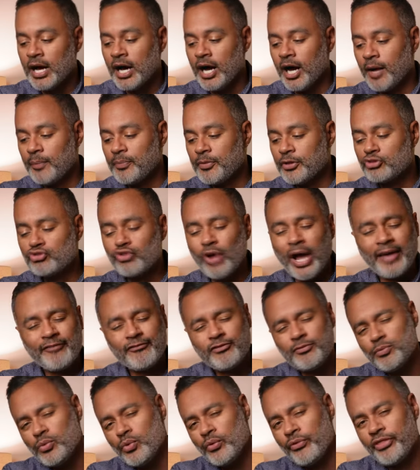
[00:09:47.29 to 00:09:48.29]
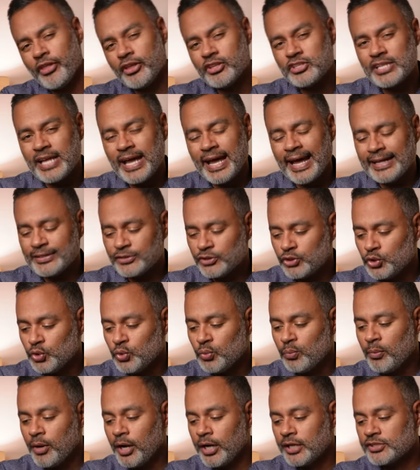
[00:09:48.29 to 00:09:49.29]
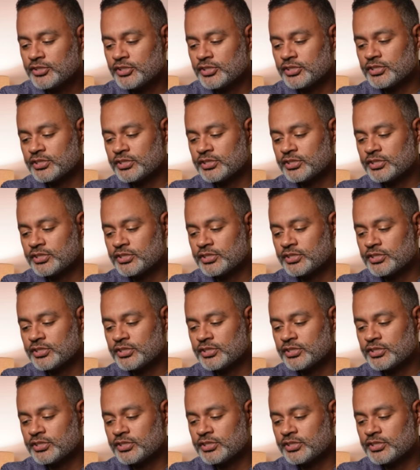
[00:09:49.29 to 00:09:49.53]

Um, the dry vermouth doesn't add too much.